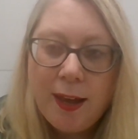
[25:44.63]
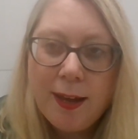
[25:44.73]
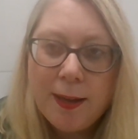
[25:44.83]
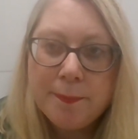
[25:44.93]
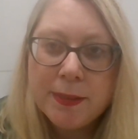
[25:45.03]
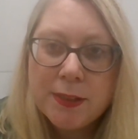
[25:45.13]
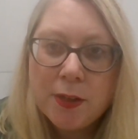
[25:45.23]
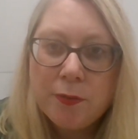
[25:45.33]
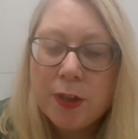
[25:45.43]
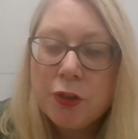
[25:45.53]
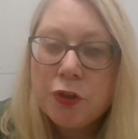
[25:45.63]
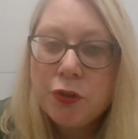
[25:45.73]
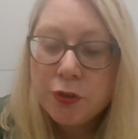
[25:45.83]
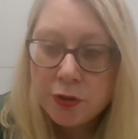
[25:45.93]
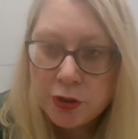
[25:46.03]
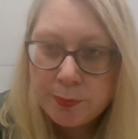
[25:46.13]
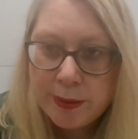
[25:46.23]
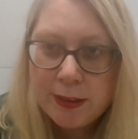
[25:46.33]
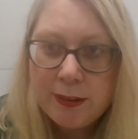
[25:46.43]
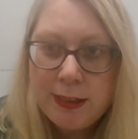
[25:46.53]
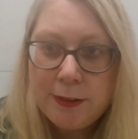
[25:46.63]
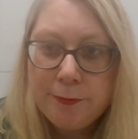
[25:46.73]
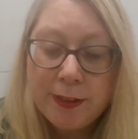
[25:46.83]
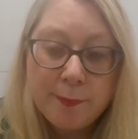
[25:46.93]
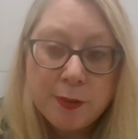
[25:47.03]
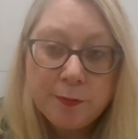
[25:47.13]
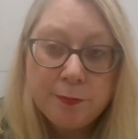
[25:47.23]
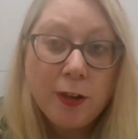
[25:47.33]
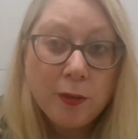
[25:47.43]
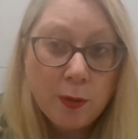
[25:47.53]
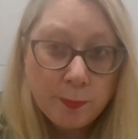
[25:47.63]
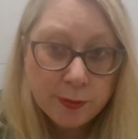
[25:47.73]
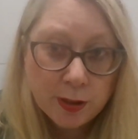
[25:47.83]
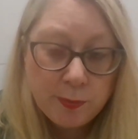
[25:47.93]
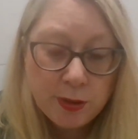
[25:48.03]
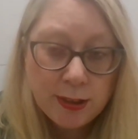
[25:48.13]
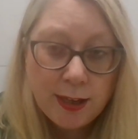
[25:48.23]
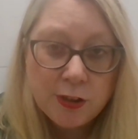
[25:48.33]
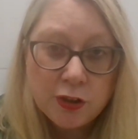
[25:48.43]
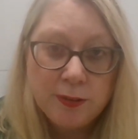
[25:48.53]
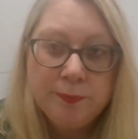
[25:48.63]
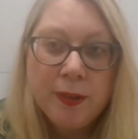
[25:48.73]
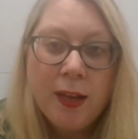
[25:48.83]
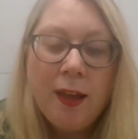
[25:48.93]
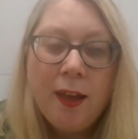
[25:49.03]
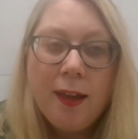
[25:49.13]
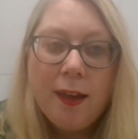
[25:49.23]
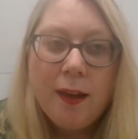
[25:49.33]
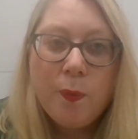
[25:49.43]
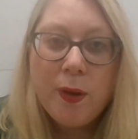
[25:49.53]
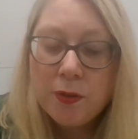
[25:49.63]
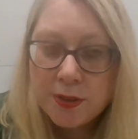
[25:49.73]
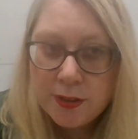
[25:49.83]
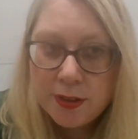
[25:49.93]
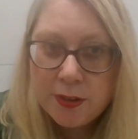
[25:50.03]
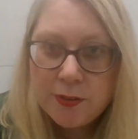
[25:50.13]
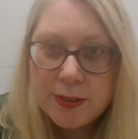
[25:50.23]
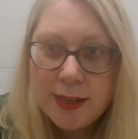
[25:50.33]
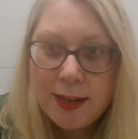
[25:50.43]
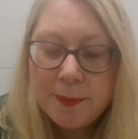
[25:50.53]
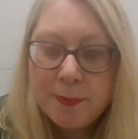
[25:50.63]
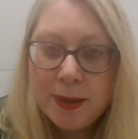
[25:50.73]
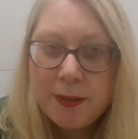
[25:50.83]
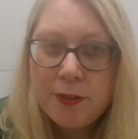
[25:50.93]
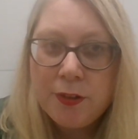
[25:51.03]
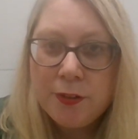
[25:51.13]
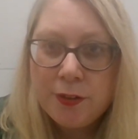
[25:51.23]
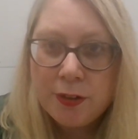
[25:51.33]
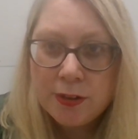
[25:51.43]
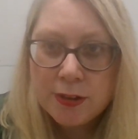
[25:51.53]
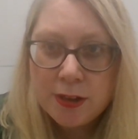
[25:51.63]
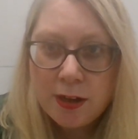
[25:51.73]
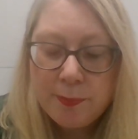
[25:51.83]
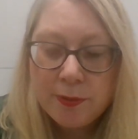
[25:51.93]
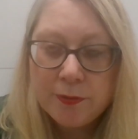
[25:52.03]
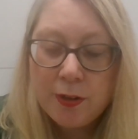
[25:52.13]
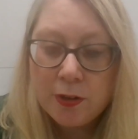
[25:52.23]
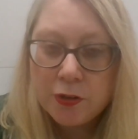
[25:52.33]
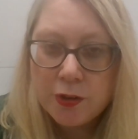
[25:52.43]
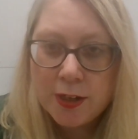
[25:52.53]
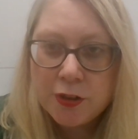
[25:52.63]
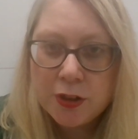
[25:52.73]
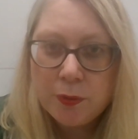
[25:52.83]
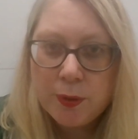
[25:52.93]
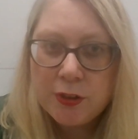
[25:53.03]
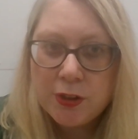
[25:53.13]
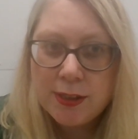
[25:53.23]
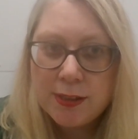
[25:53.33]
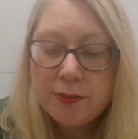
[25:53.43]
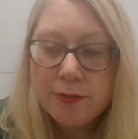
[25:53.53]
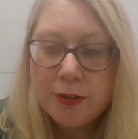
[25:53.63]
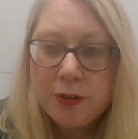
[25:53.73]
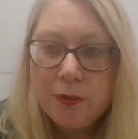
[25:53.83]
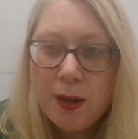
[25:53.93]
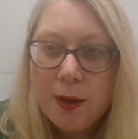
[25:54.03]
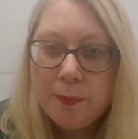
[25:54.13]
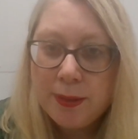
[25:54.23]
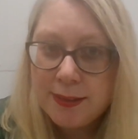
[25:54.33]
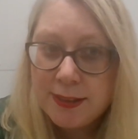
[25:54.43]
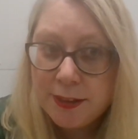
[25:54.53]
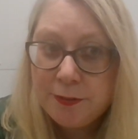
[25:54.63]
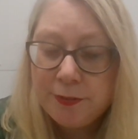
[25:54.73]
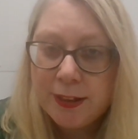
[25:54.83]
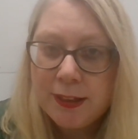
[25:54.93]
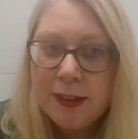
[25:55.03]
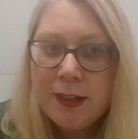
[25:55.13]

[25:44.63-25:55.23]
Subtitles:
So there shouldn't be a need for them to follow up with communication. We also use another type of contractor, which is through Plantific.